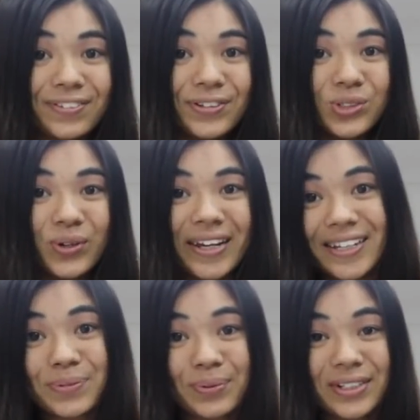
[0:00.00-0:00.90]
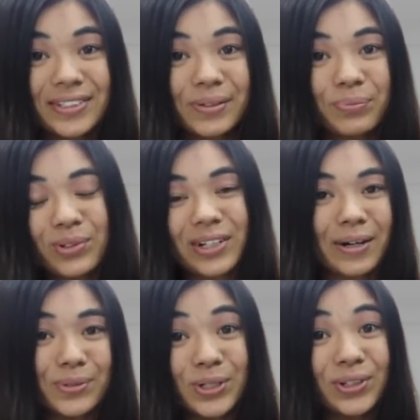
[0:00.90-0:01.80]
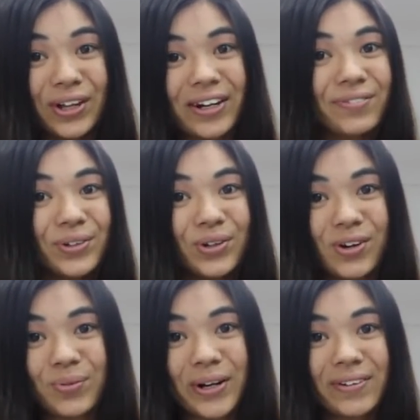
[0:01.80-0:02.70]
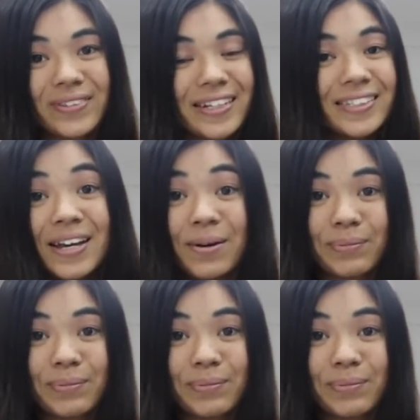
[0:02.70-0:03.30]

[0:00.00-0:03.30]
the first way is pretty simple, and I'm sure a lot of you are aware of this,